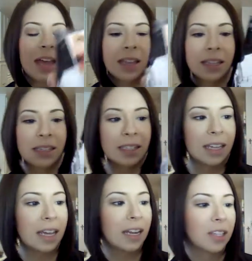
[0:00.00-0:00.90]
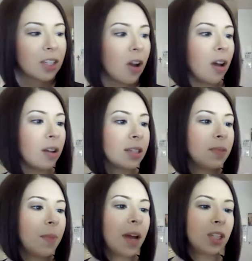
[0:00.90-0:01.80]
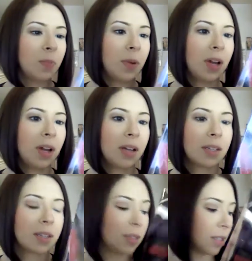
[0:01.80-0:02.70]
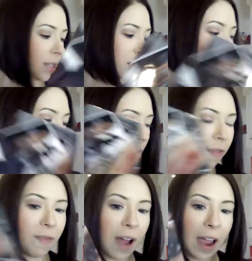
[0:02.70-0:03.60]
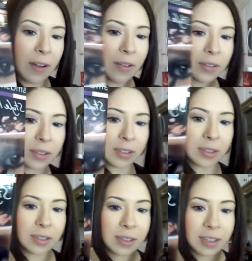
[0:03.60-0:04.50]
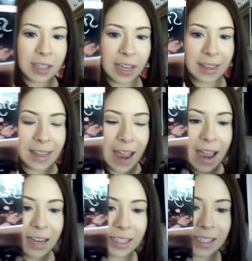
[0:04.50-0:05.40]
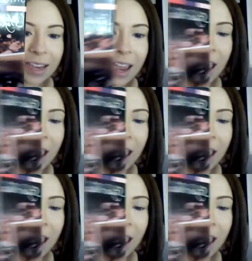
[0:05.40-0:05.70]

This is it. It's called Smashbox Style Files. Looks like that.